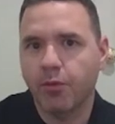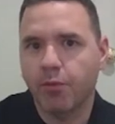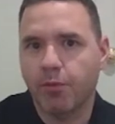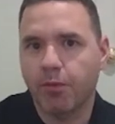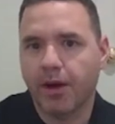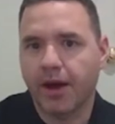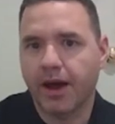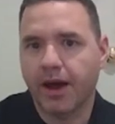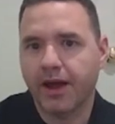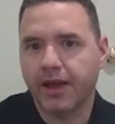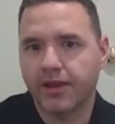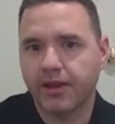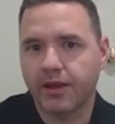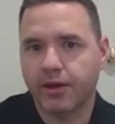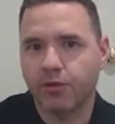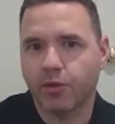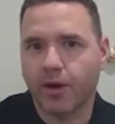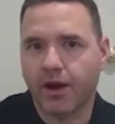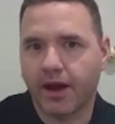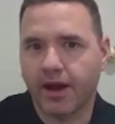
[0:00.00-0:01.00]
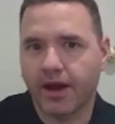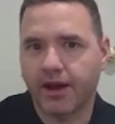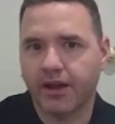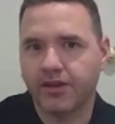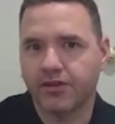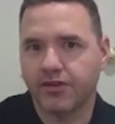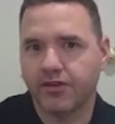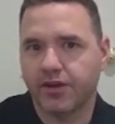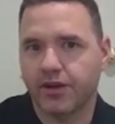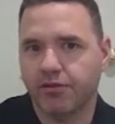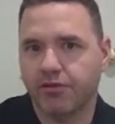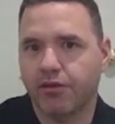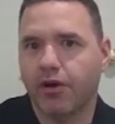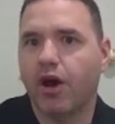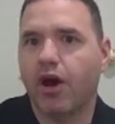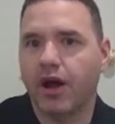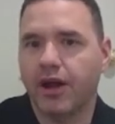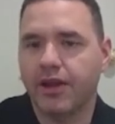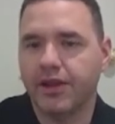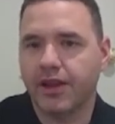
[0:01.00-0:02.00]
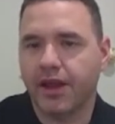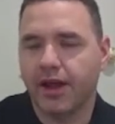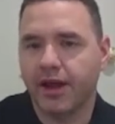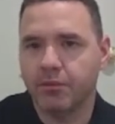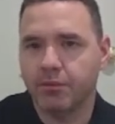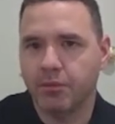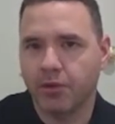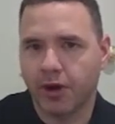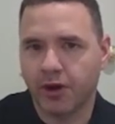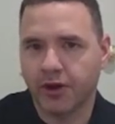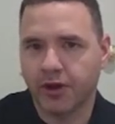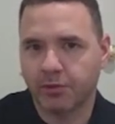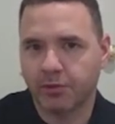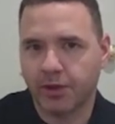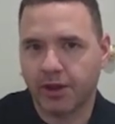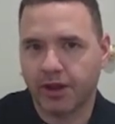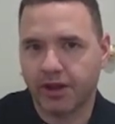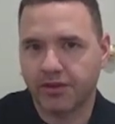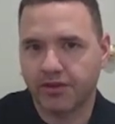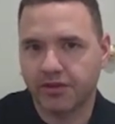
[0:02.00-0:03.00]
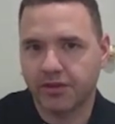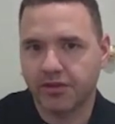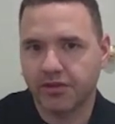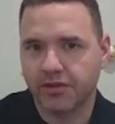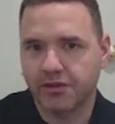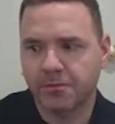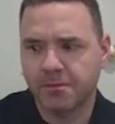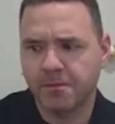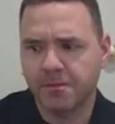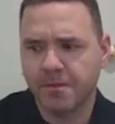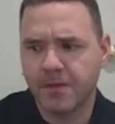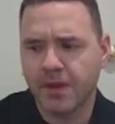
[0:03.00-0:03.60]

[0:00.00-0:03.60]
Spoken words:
by the rise of online marketplaces.